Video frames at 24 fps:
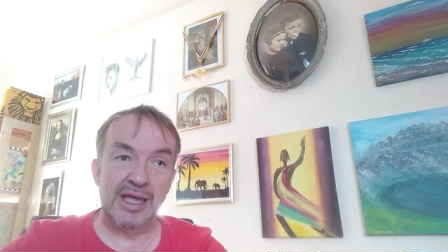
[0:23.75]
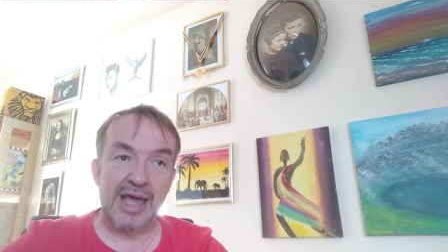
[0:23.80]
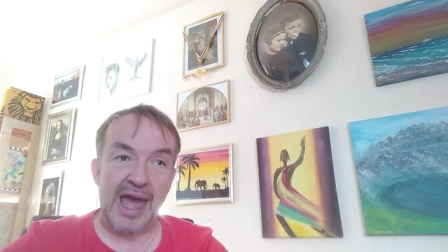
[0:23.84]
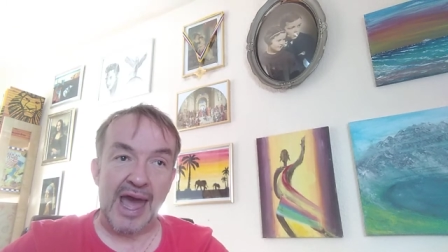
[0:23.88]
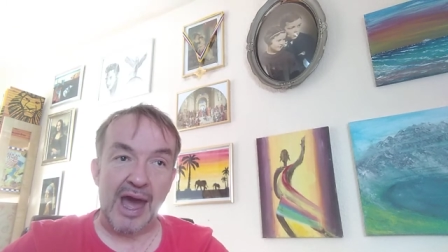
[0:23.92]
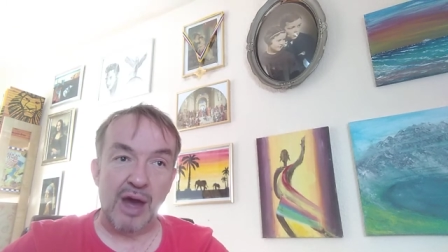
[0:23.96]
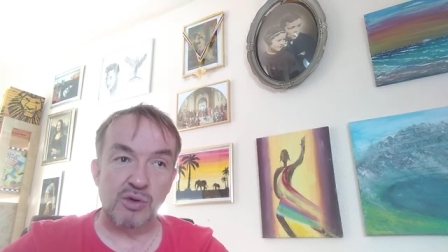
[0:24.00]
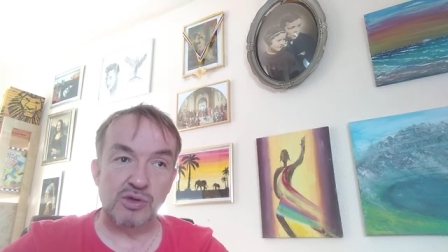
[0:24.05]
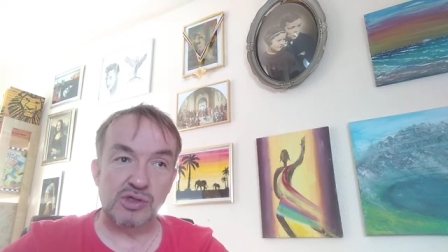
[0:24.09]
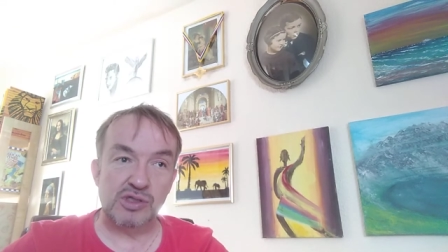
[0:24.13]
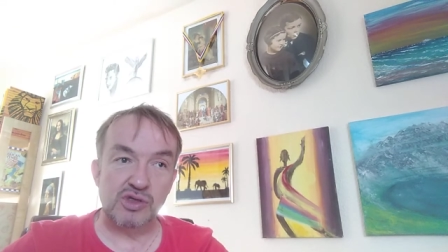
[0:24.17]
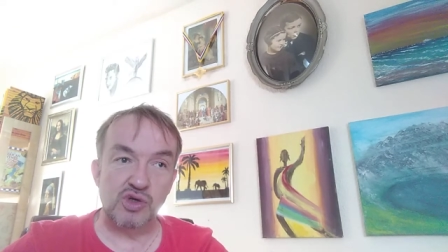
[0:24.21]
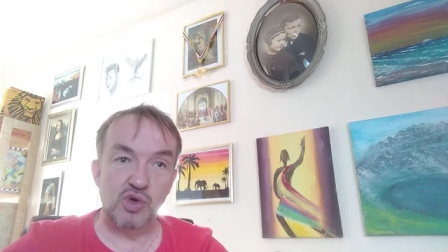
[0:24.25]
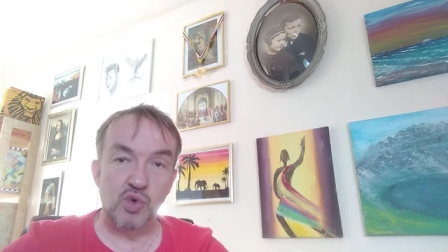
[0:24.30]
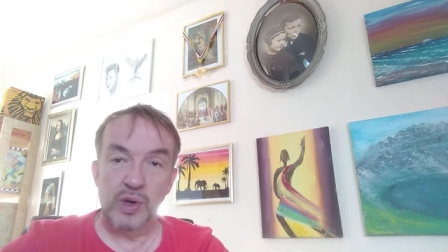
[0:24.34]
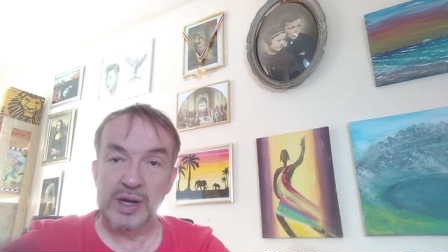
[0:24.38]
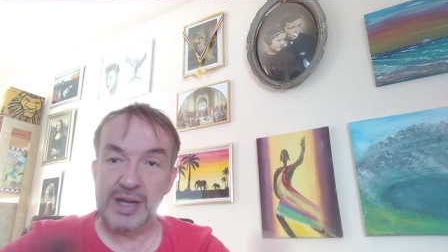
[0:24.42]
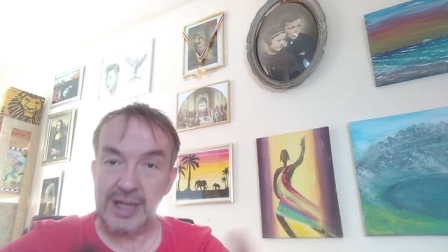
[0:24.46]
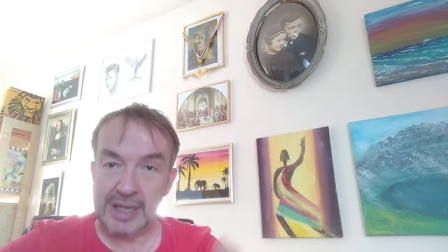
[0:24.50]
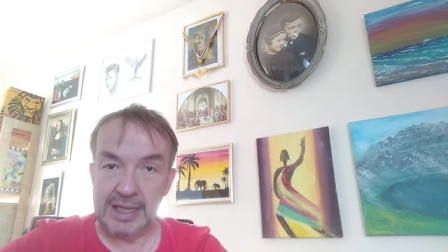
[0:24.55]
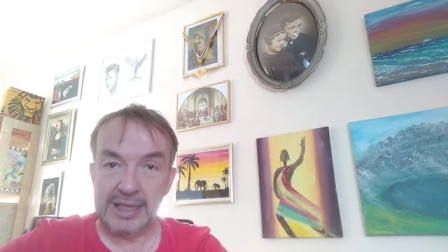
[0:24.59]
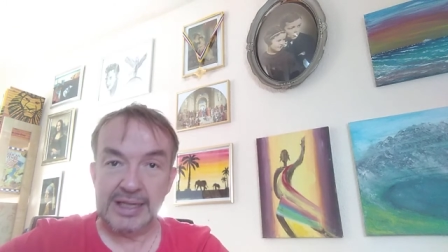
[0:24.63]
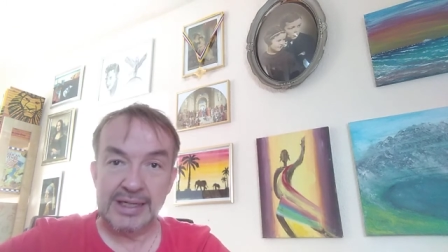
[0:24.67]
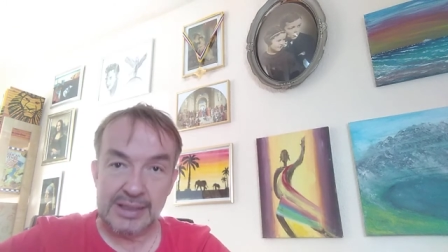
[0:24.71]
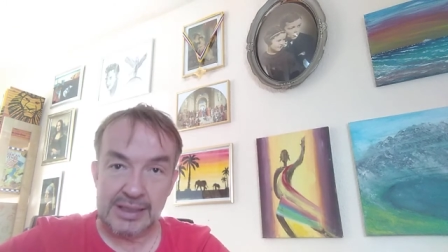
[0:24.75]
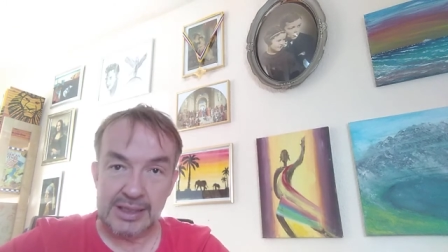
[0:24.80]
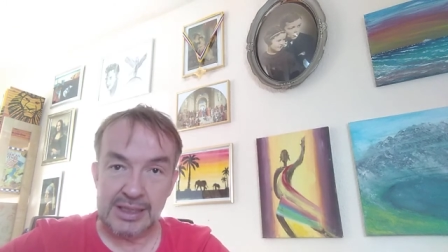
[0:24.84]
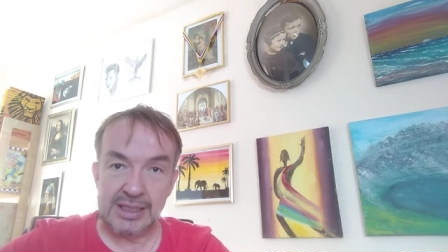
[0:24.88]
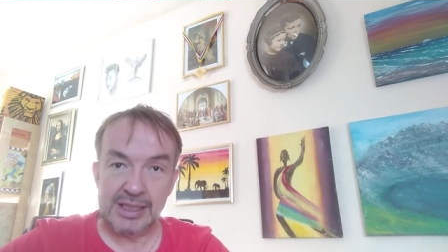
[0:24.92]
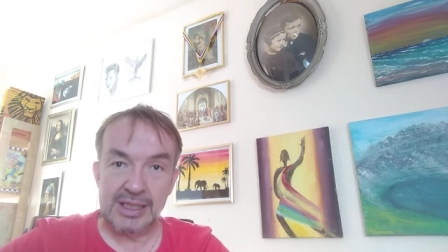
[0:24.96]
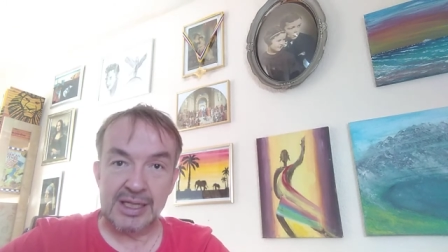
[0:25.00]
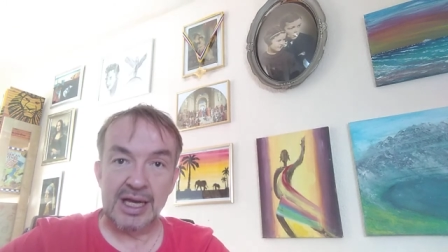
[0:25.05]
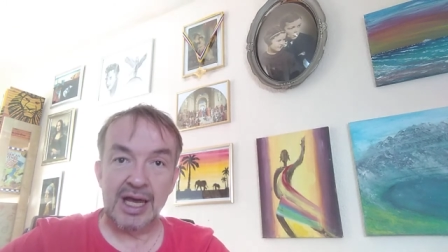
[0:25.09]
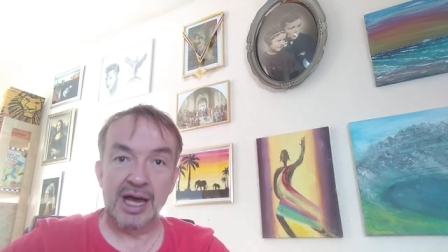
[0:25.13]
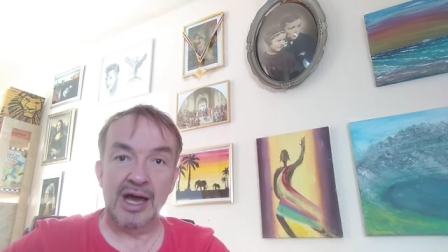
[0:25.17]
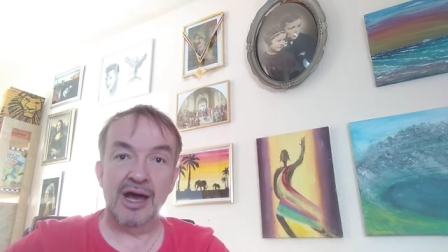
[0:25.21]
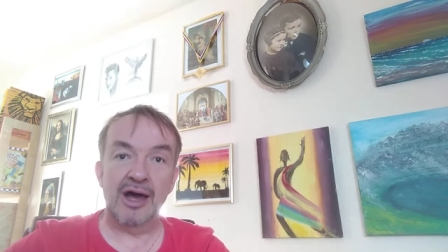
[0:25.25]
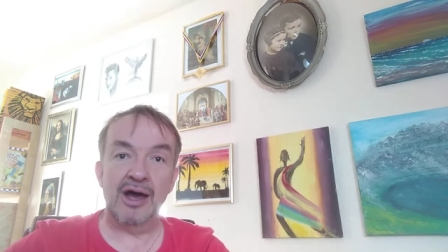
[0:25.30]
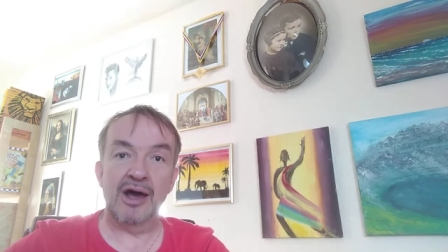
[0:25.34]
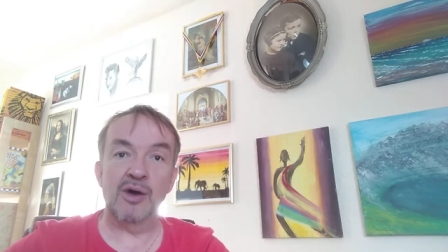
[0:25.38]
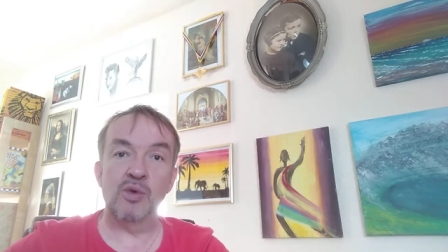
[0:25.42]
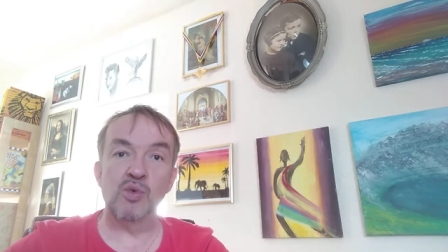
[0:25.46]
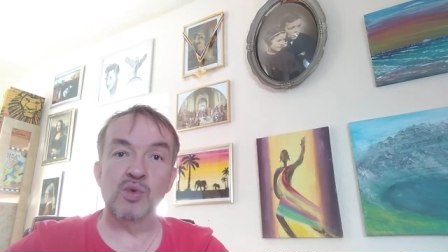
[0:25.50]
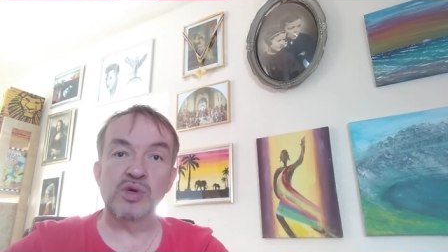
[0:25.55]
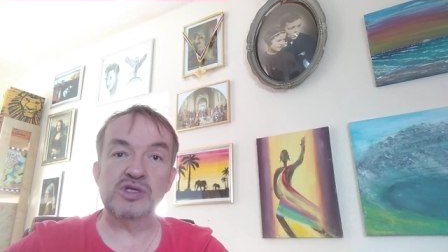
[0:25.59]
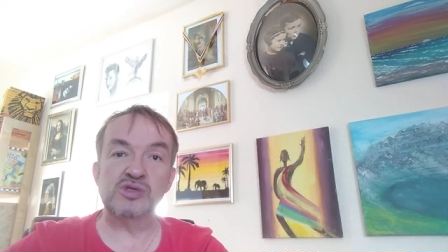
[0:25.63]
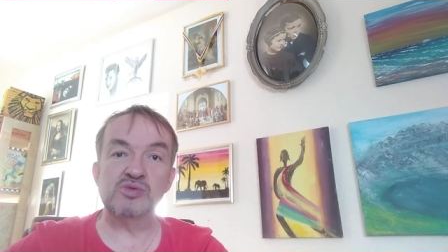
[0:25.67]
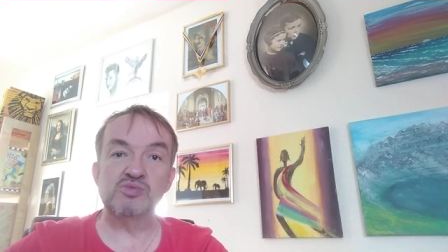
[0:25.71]
out quickly, uh,
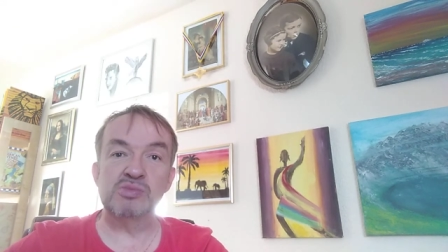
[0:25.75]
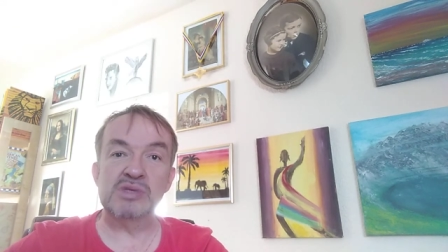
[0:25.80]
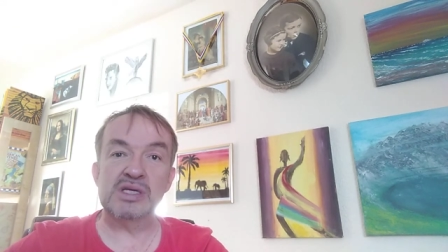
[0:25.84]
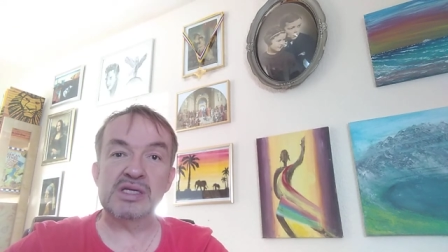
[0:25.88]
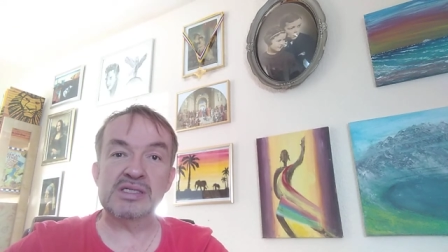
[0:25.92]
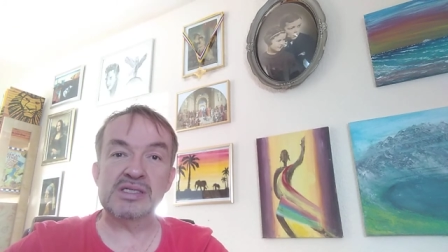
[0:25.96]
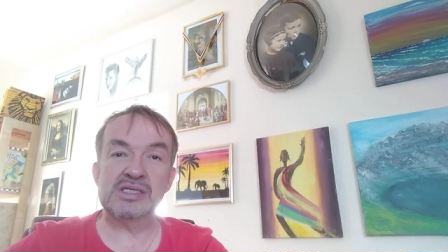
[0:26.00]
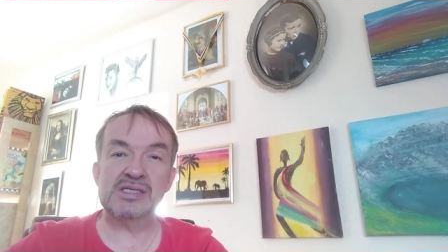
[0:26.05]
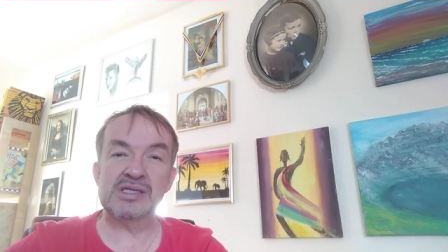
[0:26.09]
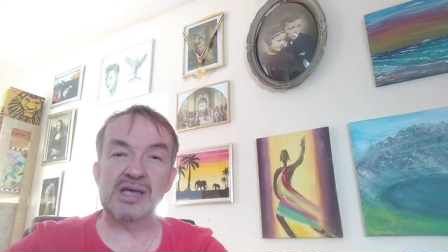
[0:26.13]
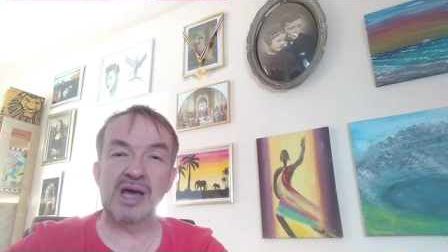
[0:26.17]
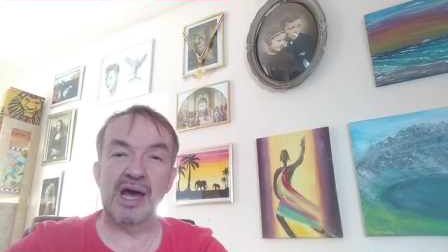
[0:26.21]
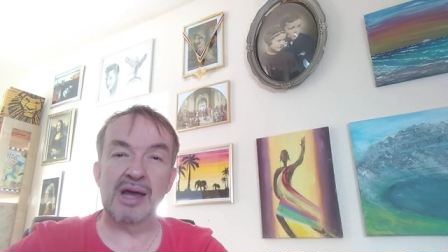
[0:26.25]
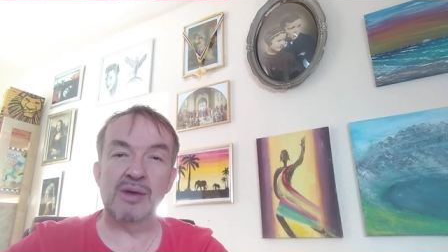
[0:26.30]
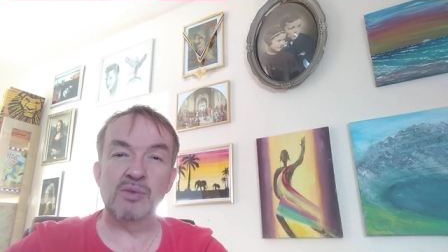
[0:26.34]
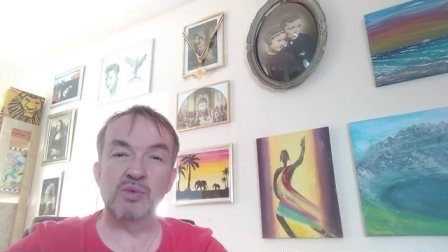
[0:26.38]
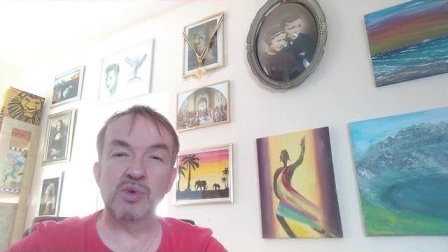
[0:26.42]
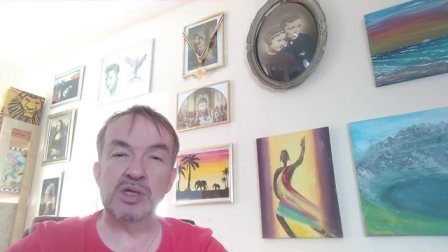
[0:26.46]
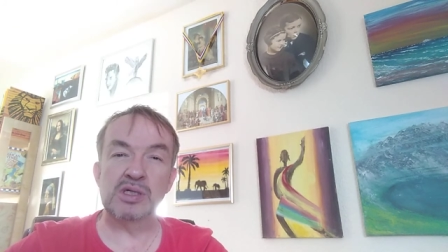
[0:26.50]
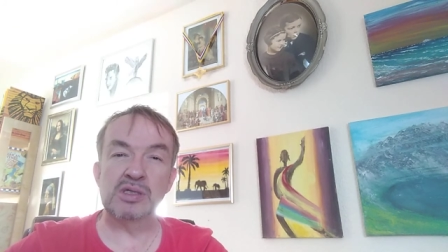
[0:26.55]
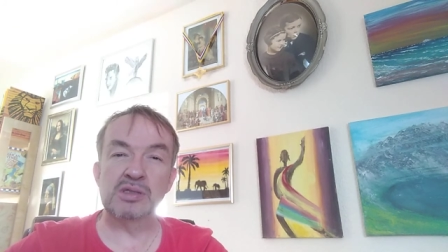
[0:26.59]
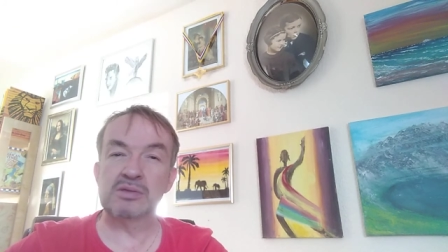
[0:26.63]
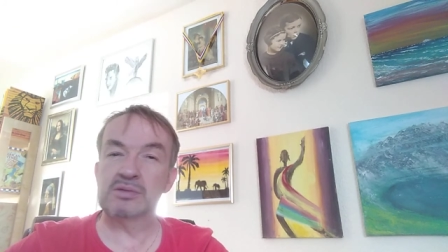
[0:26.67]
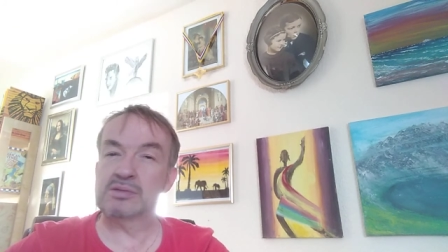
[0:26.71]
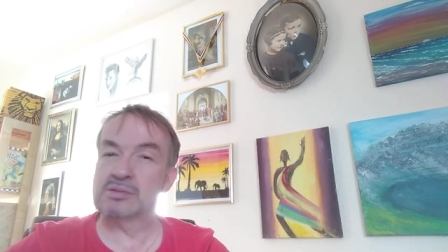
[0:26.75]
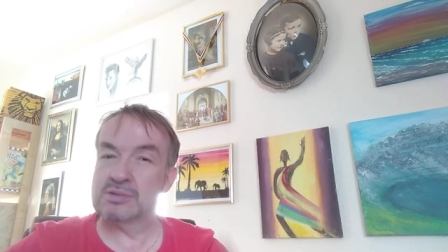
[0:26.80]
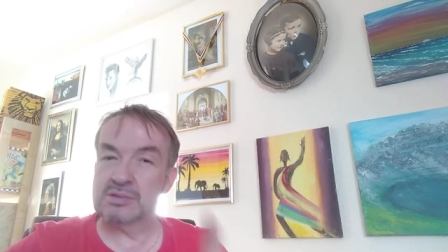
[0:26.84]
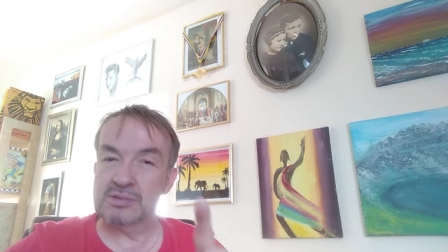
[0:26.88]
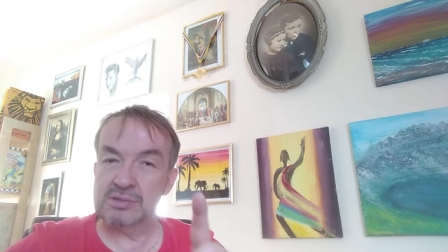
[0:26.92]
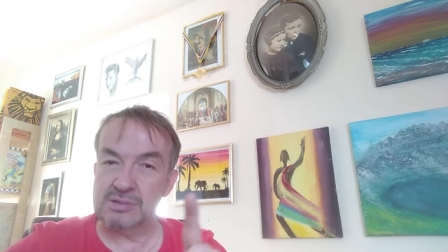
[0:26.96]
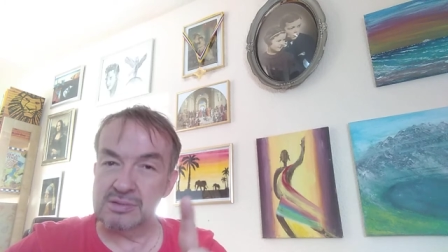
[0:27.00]
which means I will